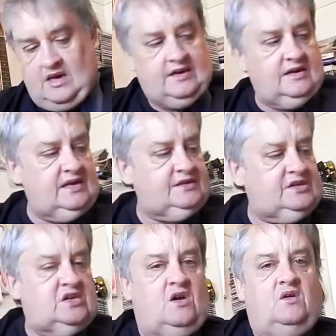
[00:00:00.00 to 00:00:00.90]
And another
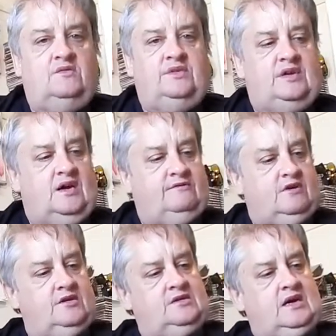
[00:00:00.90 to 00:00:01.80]
song that I
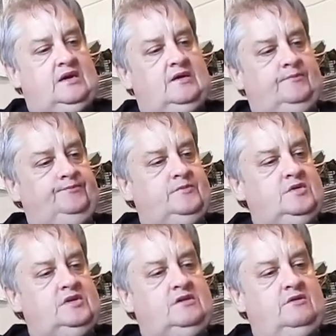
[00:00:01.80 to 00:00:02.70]
wrote,
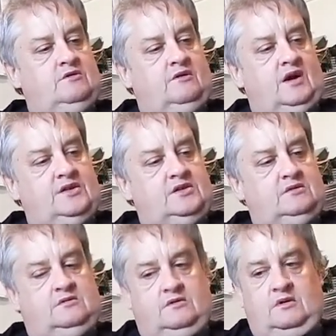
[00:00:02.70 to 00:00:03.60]
this is doing all right
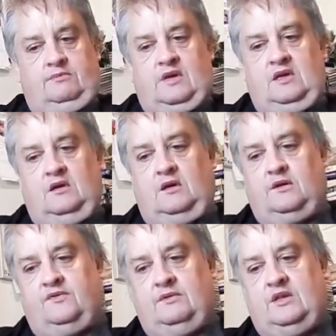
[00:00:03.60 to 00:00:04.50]
too, getting a
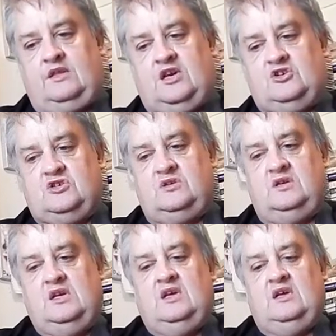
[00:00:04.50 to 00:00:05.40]
lot of attention,
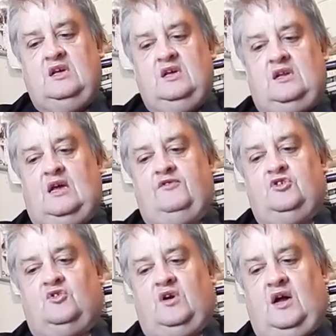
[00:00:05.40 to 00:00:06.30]
Love
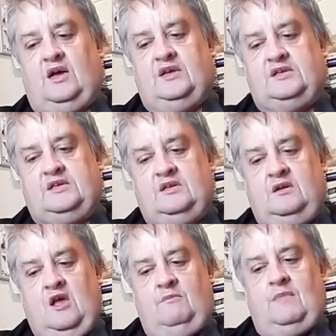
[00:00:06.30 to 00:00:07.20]
in Your
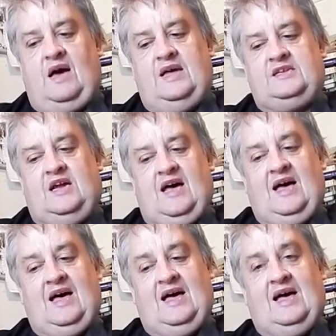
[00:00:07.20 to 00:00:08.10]
Eyes. My
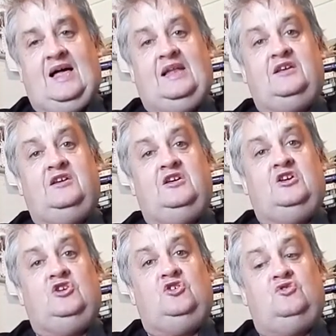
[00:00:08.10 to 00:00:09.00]

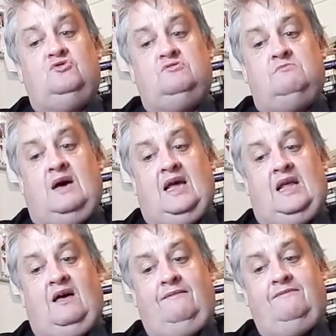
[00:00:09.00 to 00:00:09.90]
darling, you my
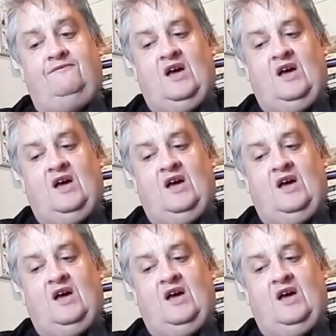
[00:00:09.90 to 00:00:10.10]
love,